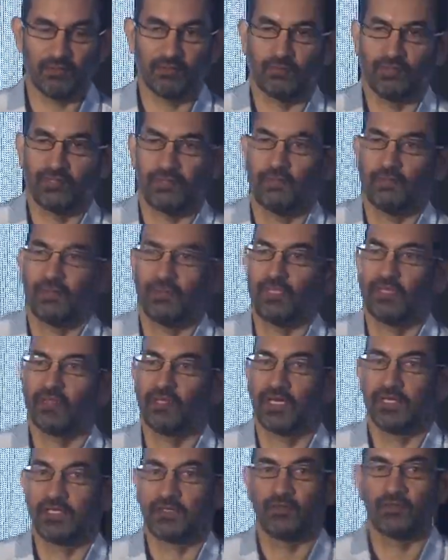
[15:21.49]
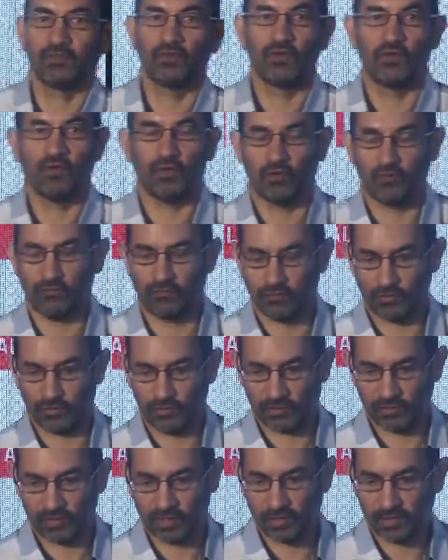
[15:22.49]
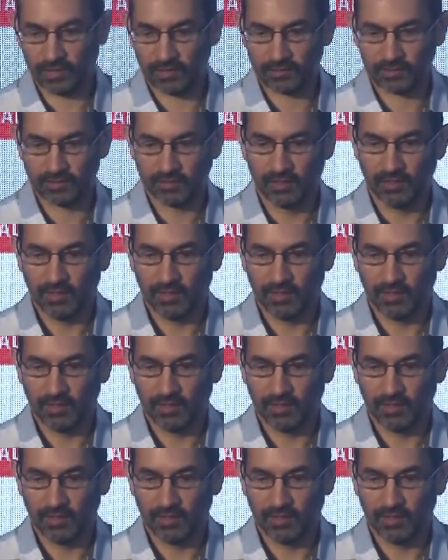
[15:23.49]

which will be great for your client.